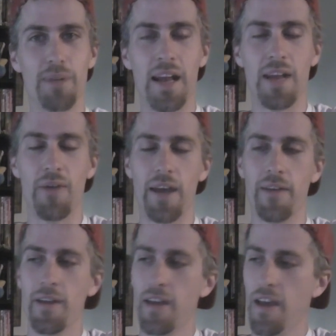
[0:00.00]
But
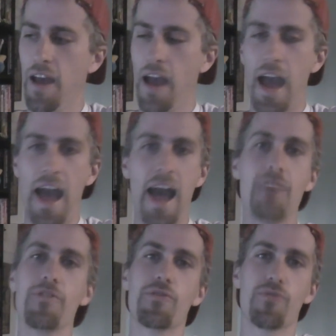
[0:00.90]
anyway,
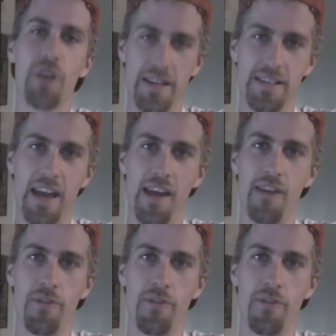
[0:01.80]
have a great day,